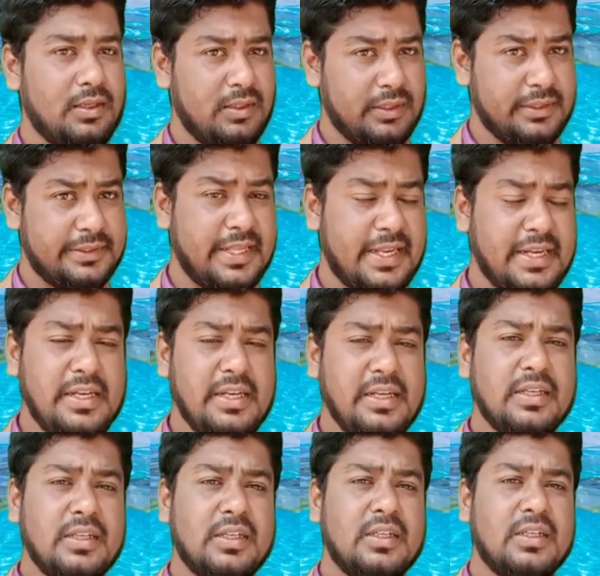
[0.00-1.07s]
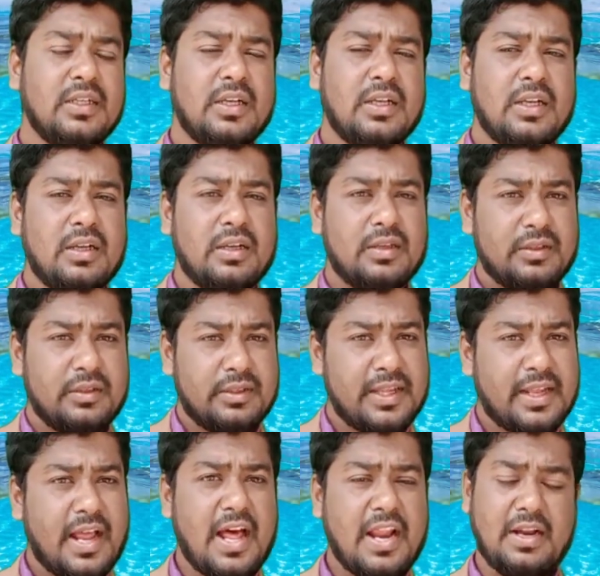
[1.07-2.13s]
Then
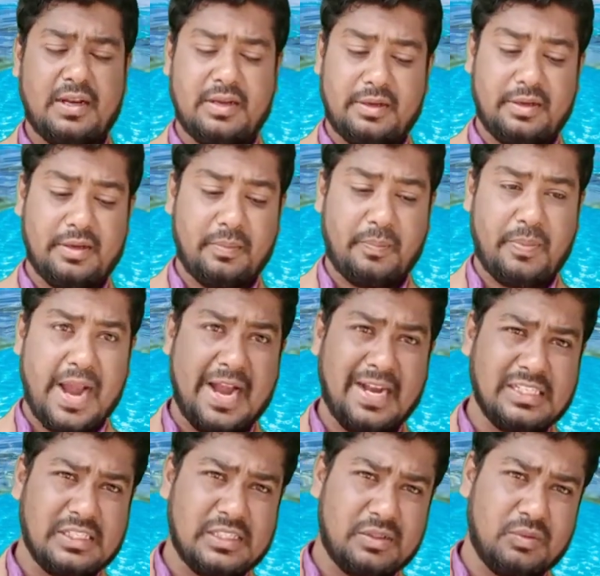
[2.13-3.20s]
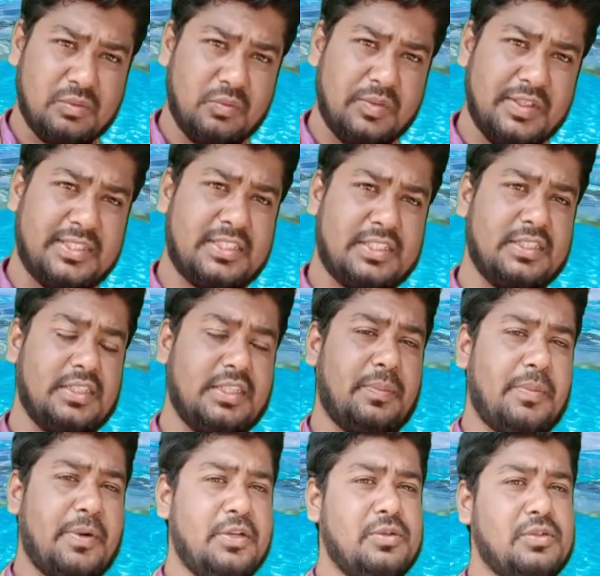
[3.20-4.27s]
there are plants which
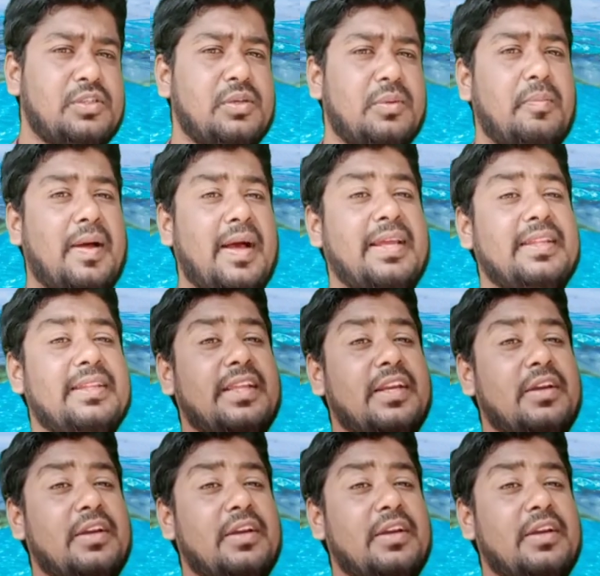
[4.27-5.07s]
reproduce by their